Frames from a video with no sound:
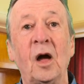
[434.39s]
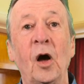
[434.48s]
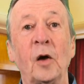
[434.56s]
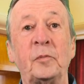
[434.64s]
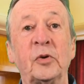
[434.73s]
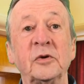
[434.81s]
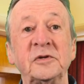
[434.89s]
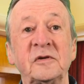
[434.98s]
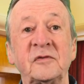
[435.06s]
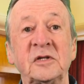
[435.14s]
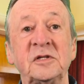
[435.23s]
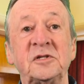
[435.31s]
A point
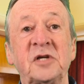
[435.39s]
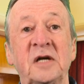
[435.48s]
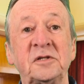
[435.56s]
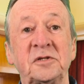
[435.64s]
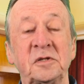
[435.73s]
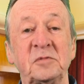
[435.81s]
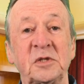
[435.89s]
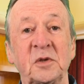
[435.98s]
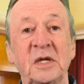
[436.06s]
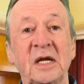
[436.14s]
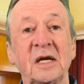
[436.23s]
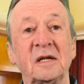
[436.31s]
of contention
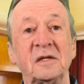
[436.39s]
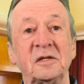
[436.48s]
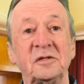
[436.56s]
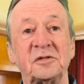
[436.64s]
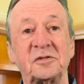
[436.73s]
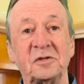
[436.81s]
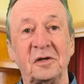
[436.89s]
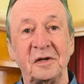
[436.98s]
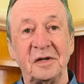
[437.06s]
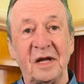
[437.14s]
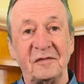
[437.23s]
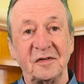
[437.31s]
between England and
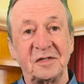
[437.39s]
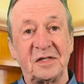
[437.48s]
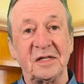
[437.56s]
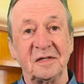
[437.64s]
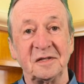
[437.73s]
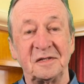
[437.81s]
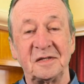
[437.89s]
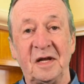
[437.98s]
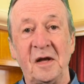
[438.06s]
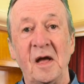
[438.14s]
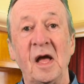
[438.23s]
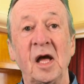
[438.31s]
Scotland ever since,
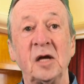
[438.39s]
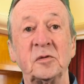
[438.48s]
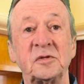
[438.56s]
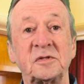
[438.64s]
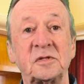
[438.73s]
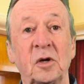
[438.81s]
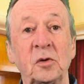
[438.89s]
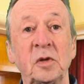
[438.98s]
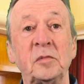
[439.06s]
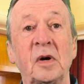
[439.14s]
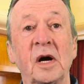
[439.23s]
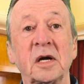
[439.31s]
it was stolen
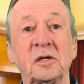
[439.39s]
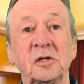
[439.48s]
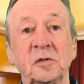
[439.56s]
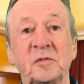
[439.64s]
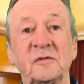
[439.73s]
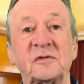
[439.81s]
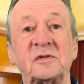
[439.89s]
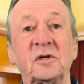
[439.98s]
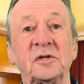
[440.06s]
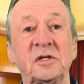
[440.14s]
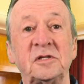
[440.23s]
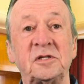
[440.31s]
by a group of
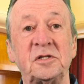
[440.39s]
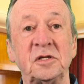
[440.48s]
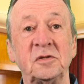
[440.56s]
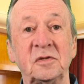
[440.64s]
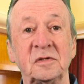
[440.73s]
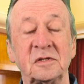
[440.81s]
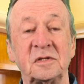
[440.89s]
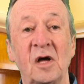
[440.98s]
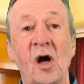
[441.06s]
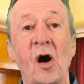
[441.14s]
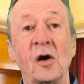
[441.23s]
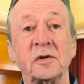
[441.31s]
Scottish students
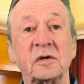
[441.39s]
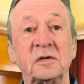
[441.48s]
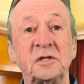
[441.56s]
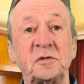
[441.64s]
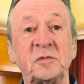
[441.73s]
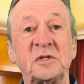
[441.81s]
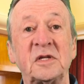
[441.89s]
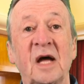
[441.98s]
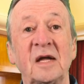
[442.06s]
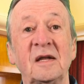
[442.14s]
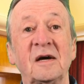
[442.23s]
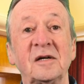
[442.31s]
on Christmas Day
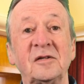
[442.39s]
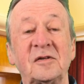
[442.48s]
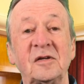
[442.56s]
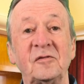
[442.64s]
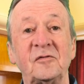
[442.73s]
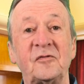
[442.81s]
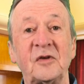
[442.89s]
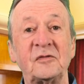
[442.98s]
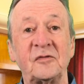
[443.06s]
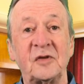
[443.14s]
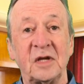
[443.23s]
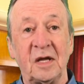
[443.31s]

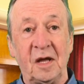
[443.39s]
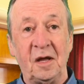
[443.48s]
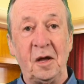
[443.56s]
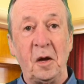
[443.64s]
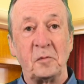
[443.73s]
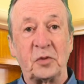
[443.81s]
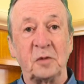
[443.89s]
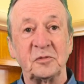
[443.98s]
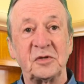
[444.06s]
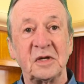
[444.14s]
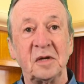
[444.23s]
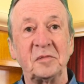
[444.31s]
1950,
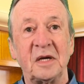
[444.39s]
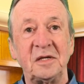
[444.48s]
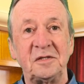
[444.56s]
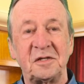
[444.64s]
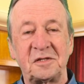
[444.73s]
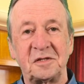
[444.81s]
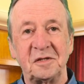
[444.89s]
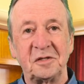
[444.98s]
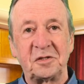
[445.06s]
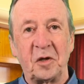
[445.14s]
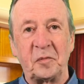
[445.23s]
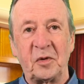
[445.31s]
prompting a major search
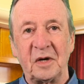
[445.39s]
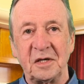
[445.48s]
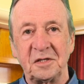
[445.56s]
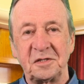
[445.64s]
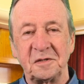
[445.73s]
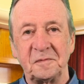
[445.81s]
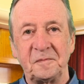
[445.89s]
operation.